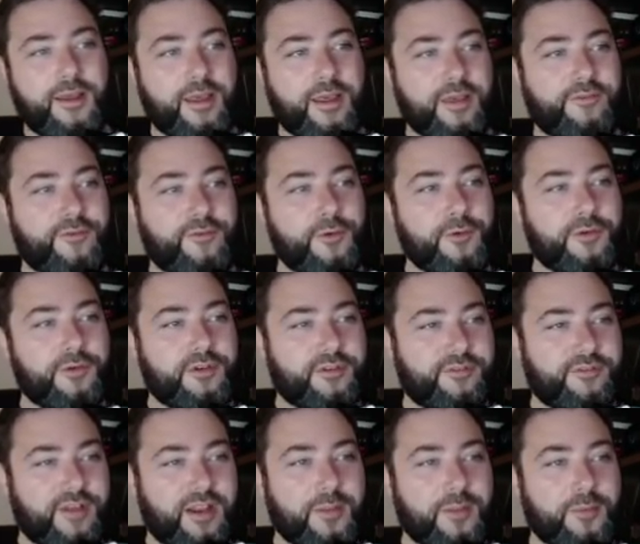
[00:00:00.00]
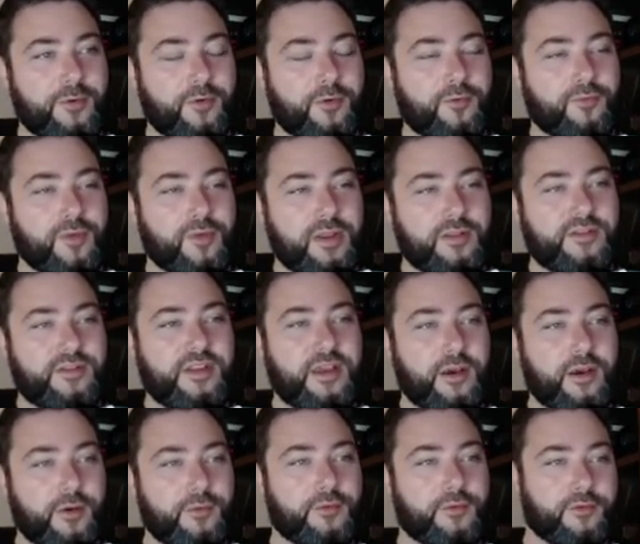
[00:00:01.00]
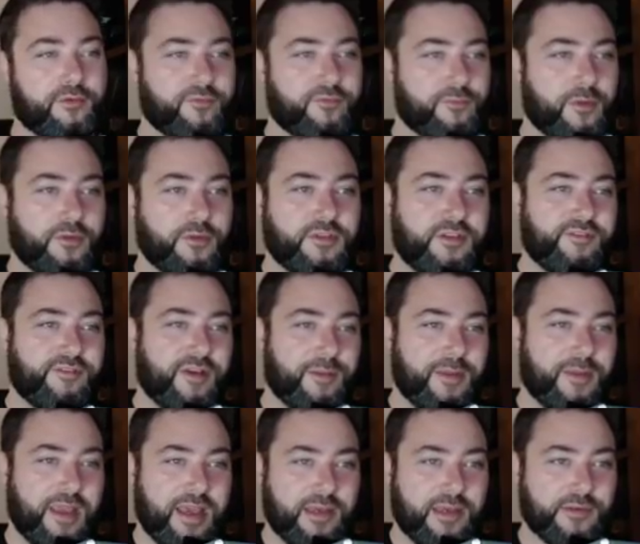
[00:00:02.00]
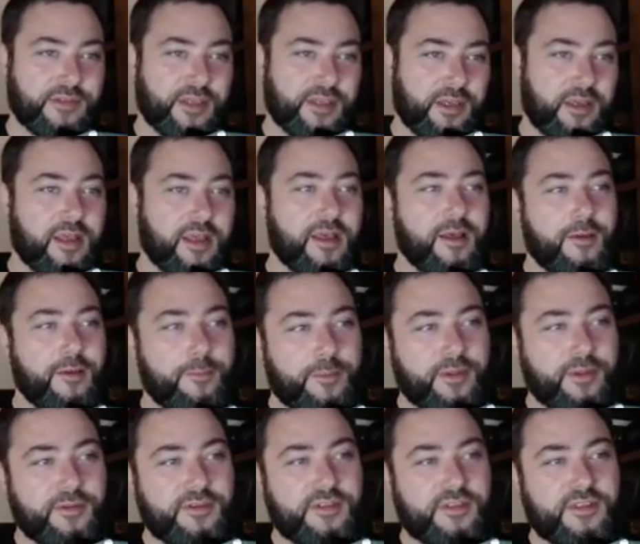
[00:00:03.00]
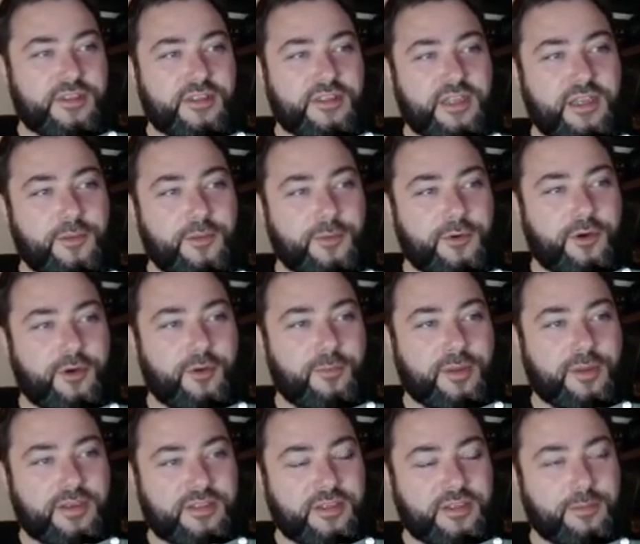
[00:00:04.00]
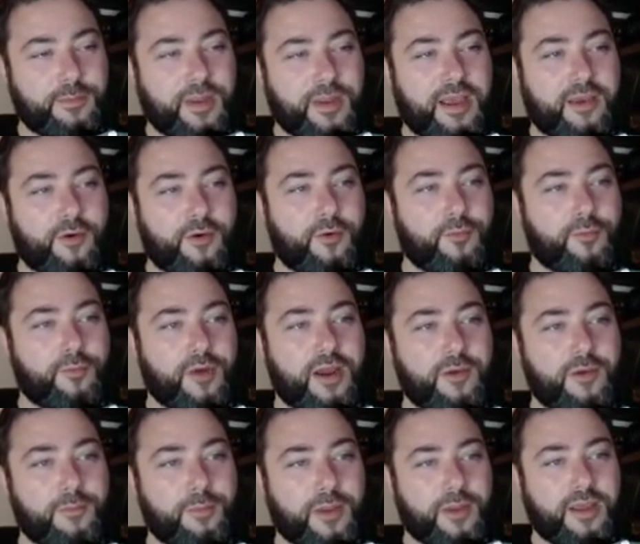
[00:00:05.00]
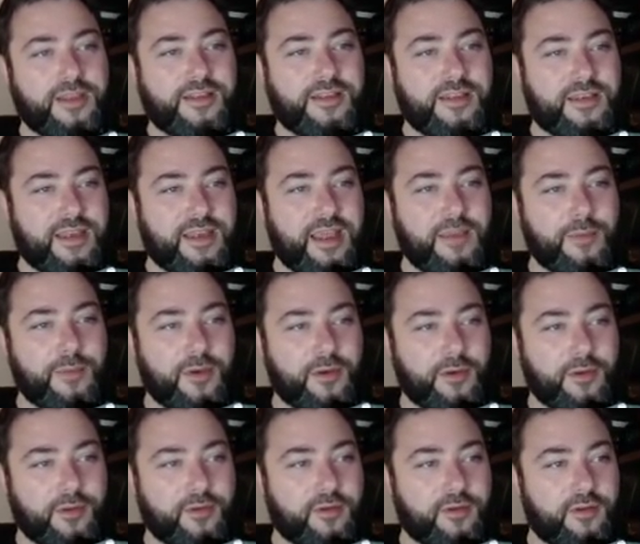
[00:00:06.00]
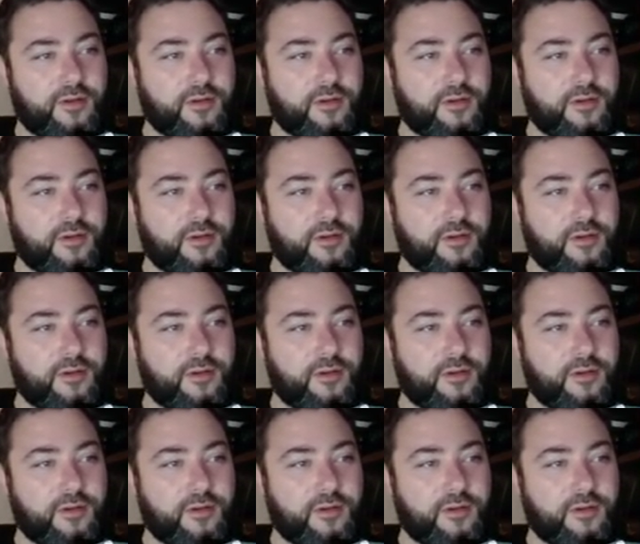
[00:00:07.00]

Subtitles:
If you're a developer or realty owner of multifamily housing, build a sustainable complex in a black or brown blighted neighborhood.